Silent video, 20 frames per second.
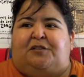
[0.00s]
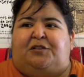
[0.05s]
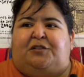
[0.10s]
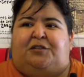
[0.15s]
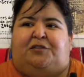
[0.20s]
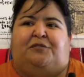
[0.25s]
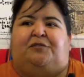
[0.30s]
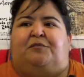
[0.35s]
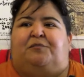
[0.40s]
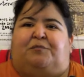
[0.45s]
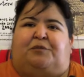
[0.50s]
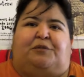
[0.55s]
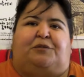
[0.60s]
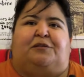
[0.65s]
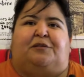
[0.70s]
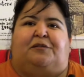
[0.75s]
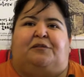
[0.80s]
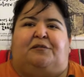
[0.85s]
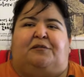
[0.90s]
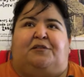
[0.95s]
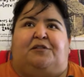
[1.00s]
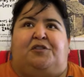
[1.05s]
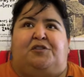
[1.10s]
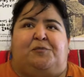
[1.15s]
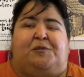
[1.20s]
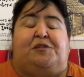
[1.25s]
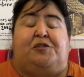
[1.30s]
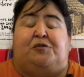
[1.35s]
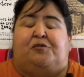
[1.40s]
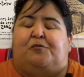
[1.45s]
student board,
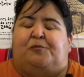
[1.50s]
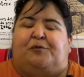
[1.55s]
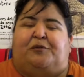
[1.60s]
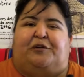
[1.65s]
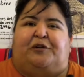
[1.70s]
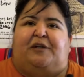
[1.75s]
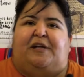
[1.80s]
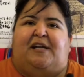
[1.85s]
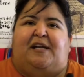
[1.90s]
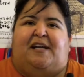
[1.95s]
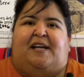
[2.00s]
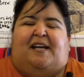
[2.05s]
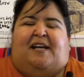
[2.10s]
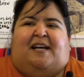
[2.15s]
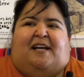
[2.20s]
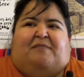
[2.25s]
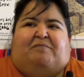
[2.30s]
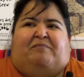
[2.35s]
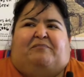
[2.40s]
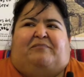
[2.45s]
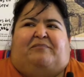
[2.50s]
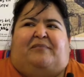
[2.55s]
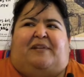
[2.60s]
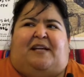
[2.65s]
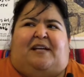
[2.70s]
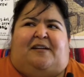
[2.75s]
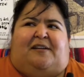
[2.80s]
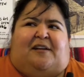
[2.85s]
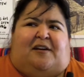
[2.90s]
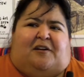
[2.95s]
school board,
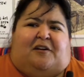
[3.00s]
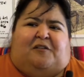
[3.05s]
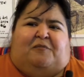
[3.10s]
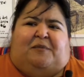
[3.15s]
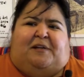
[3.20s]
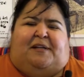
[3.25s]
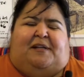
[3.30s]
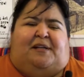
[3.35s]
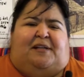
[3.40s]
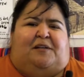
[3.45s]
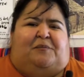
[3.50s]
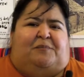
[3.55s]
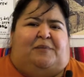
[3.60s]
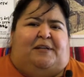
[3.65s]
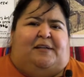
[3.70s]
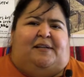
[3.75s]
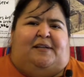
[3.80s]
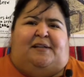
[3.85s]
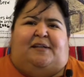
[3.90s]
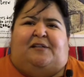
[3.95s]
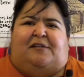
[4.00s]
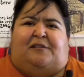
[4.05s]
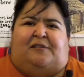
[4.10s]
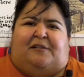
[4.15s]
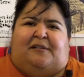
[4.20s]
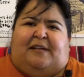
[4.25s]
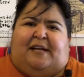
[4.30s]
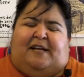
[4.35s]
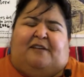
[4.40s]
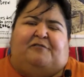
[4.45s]
they are making a big deal
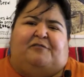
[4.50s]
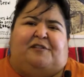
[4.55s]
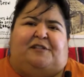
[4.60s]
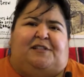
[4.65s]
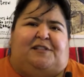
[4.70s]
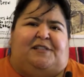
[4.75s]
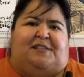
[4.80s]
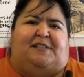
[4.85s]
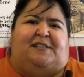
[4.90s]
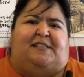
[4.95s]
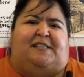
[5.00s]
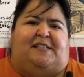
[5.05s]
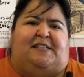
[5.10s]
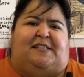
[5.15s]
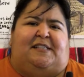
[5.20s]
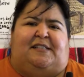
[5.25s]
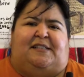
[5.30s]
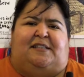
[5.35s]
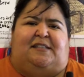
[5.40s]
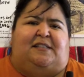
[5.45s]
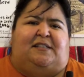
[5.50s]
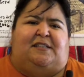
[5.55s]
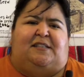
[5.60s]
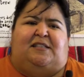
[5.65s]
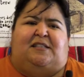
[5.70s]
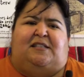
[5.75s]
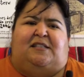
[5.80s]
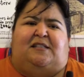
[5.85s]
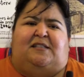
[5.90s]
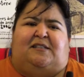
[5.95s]
and have recently that
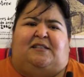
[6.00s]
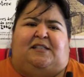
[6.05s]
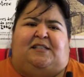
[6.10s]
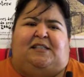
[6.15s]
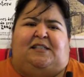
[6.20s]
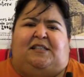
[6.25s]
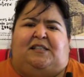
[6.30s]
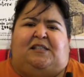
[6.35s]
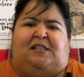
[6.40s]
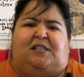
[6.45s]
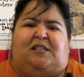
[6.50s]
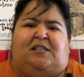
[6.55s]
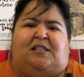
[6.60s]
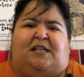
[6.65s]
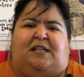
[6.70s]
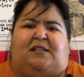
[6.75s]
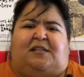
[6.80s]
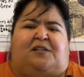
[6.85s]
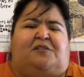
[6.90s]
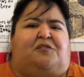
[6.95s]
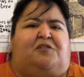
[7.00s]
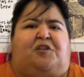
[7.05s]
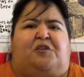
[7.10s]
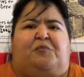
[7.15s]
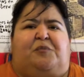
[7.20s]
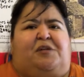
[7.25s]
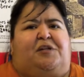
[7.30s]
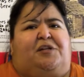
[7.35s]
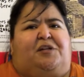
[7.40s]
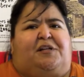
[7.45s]
the Latino
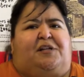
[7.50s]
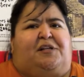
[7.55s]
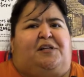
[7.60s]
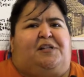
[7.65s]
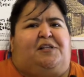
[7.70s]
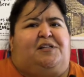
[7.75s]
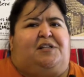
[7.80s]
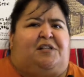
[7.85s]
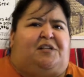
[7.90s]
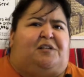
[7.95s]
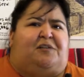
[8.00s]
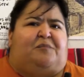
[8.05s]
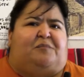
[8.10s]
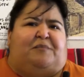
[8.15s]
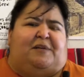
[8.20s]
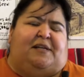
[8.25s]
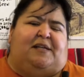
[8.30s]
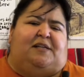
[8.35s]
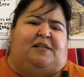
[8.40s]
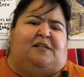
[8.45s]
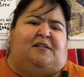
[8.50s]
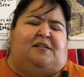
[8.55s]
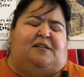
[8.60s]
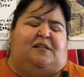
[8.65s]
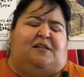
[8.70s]
community didn't make